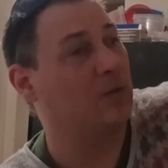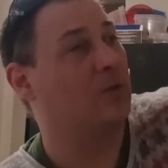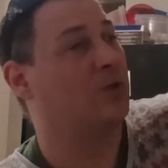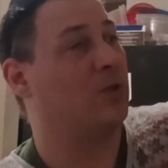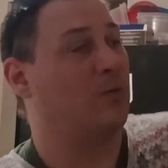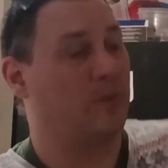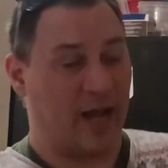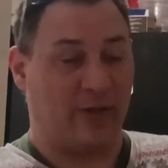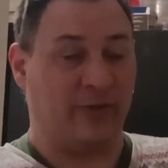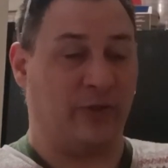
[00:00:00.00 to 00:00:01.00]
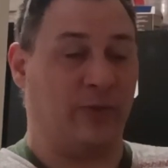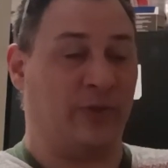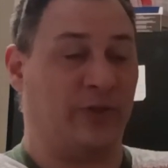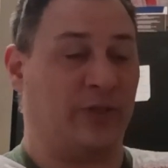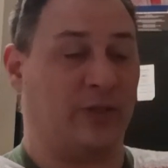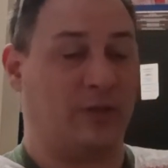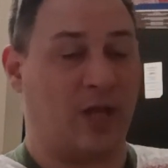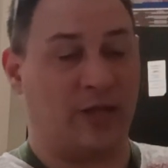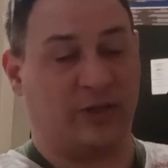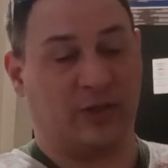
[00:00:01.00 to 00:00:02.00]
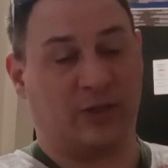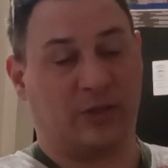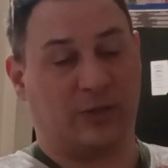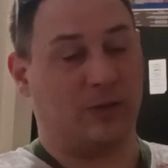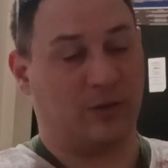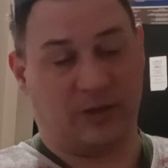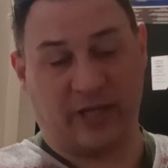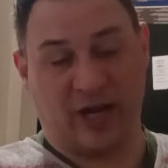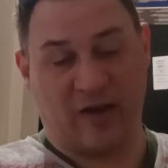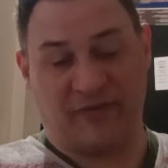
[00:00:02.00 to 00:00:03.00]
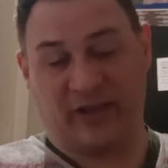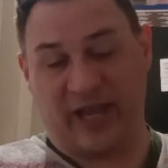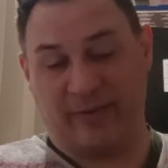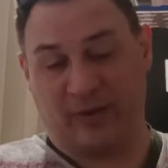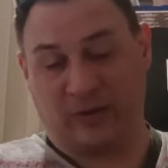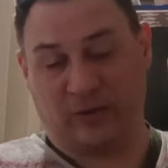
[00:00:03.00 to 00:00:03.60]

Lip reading: So what I'll do is I'll just take off the label,